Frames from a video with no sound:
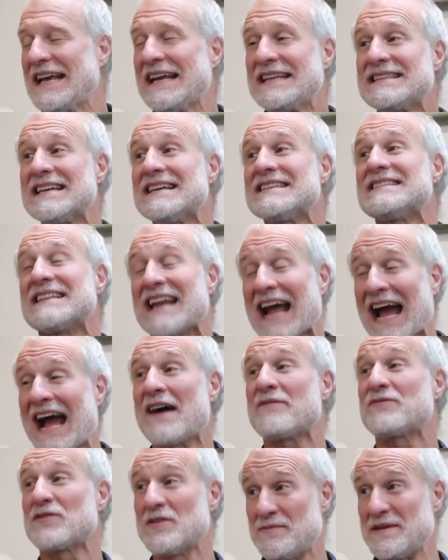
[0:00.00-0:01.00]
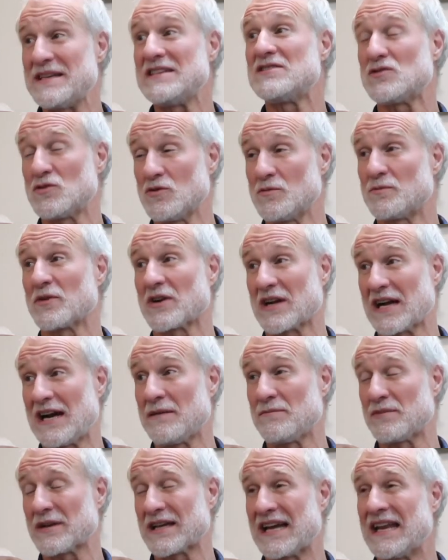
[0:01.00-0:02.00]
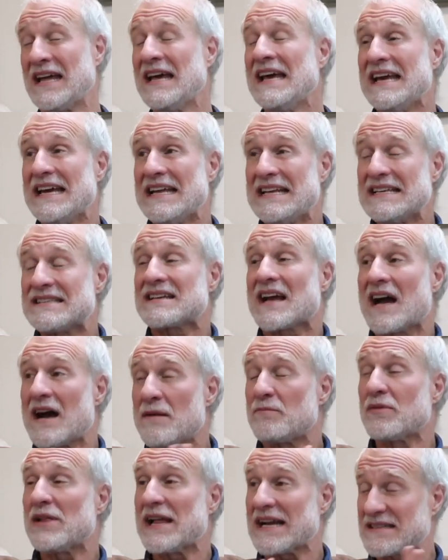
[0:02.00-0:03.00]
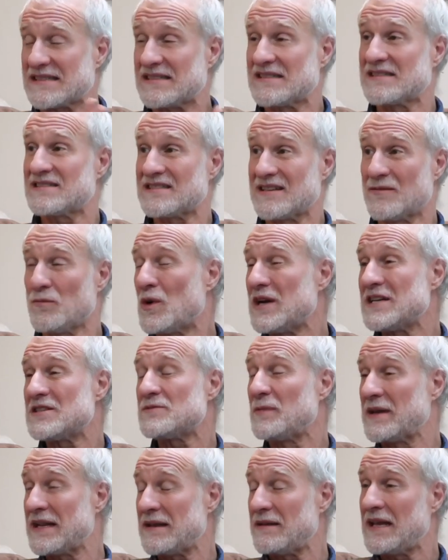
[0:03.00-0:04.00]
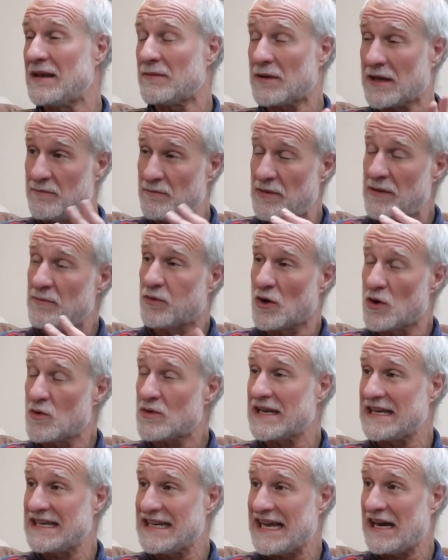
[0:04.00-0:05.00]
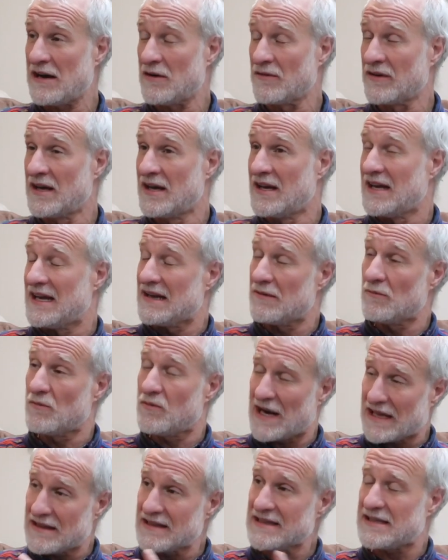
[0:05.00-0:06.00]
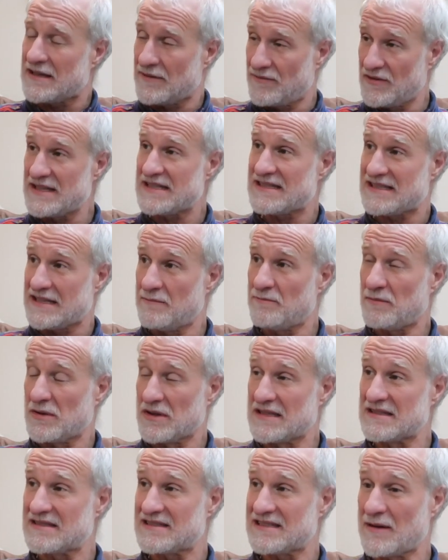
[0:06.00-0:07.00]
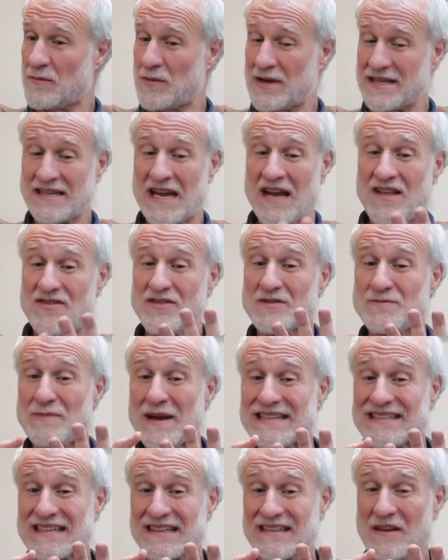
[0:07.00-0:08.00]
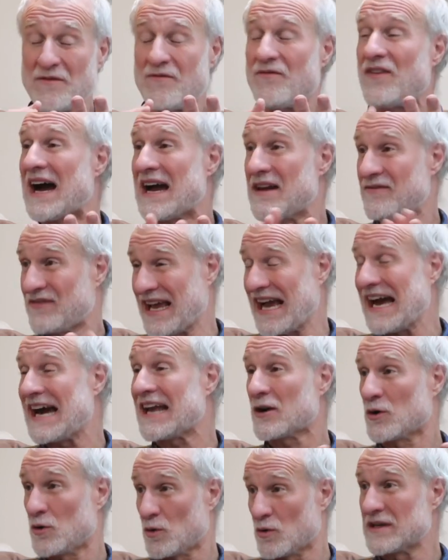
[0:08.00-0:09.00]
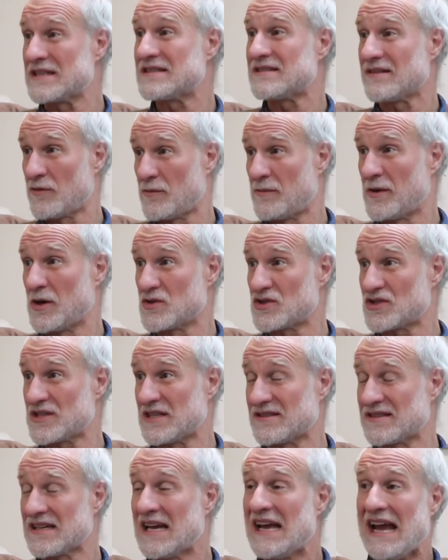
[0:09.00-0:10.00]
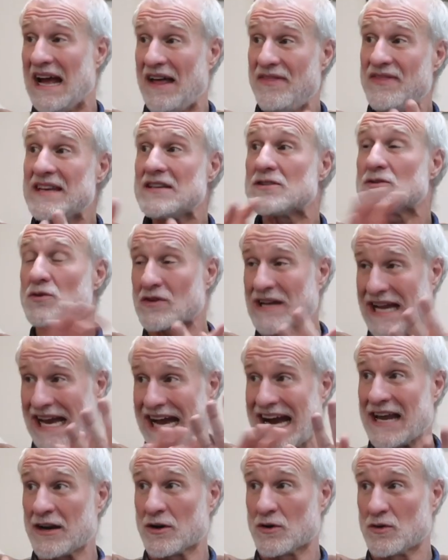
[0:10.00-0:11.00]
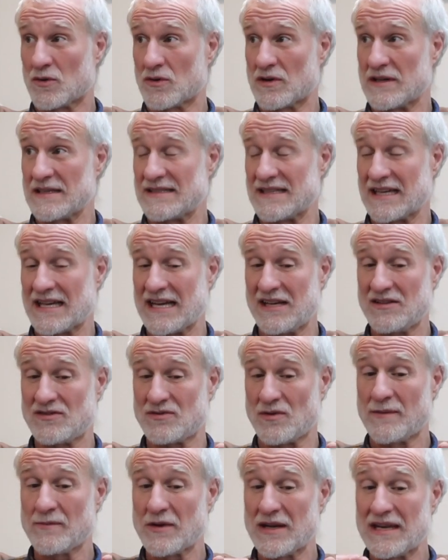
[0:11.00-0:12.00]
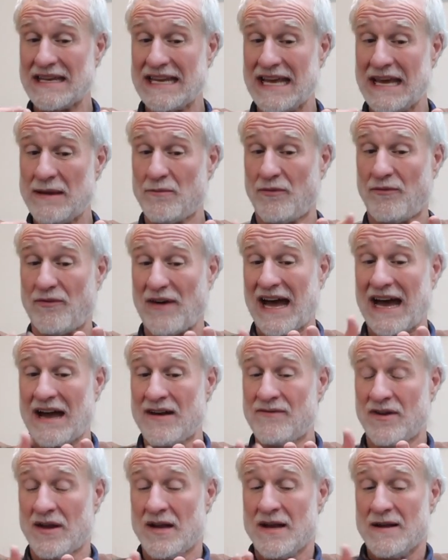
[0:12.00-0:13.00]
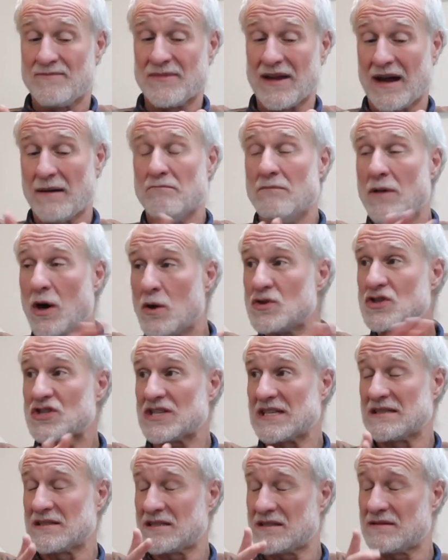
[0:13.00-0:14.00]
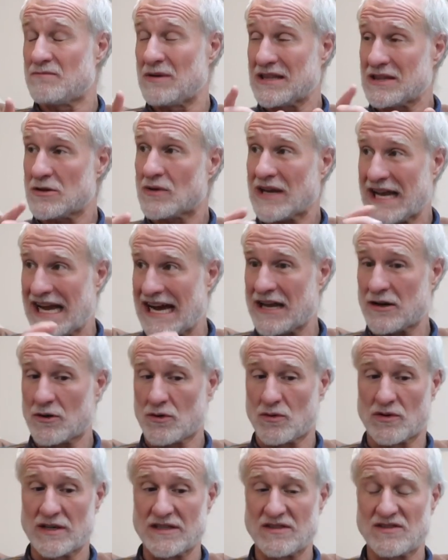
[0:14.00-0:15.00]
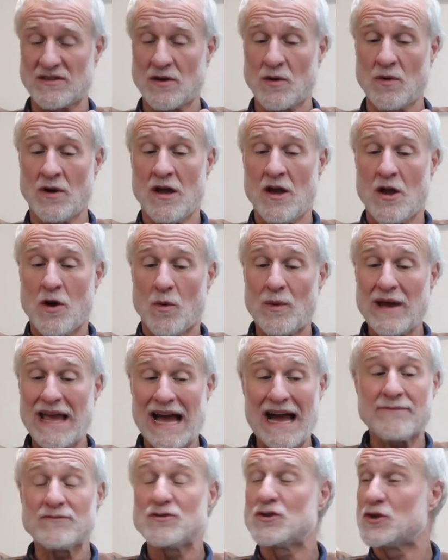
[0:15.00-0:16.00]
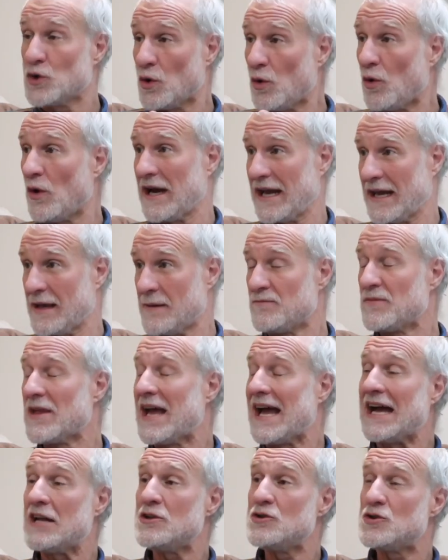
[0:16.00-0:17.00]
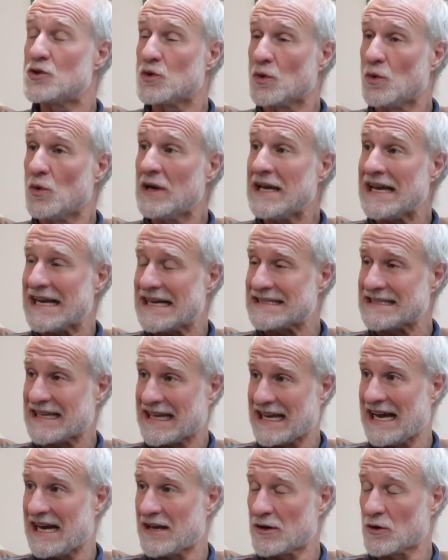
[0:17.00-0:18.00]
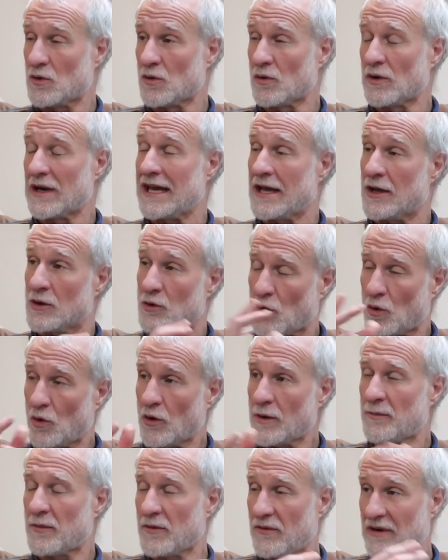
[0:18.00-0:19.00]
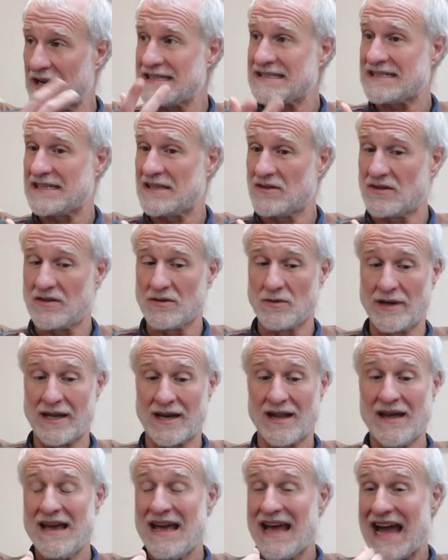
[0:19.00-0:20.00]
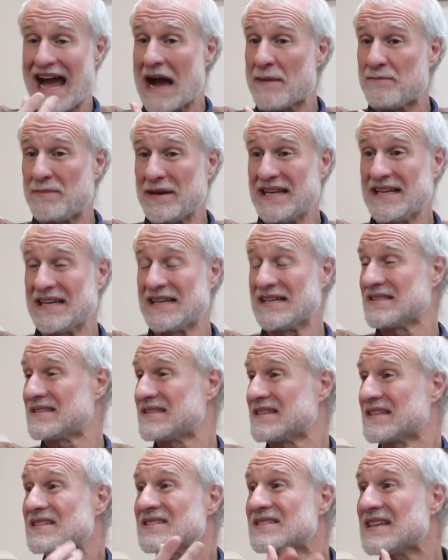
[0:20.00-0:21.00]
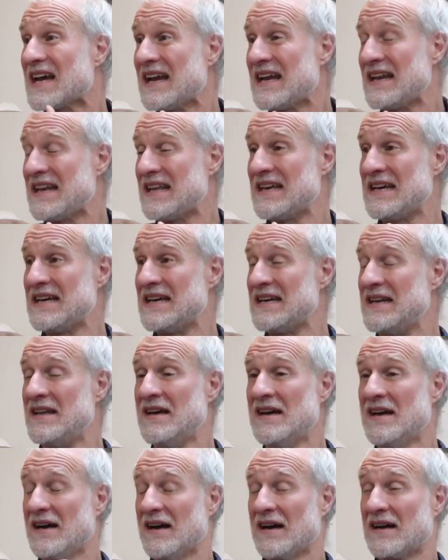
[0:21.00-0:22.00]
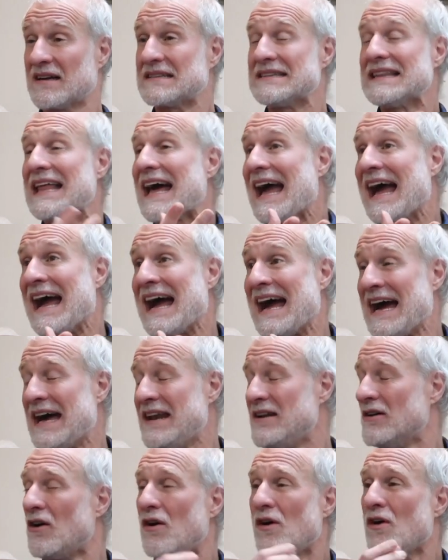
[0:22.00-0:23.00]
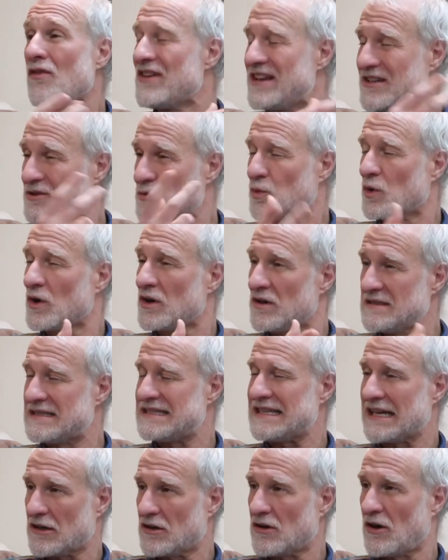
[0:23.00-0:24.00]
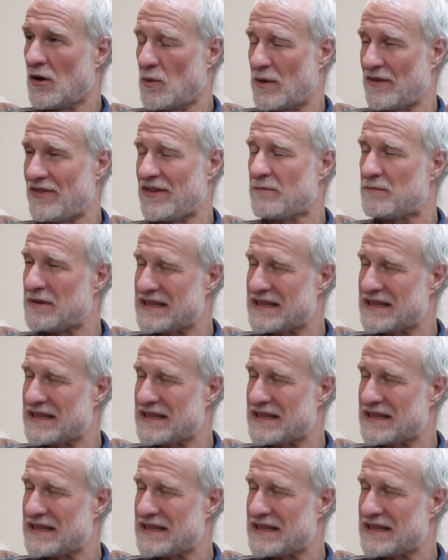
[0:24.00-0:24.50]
It doesn't have to be super complicated. It is complex in some ways, but it can be broken down relatively simple in some ways. There's basically 5 categories of emotions. And these are categories, okay? So I'm going to name 5 emotions, but they're categories. So we have joy. And joy as a category incorporates into it happiness, excited, glad, all these words that go with it.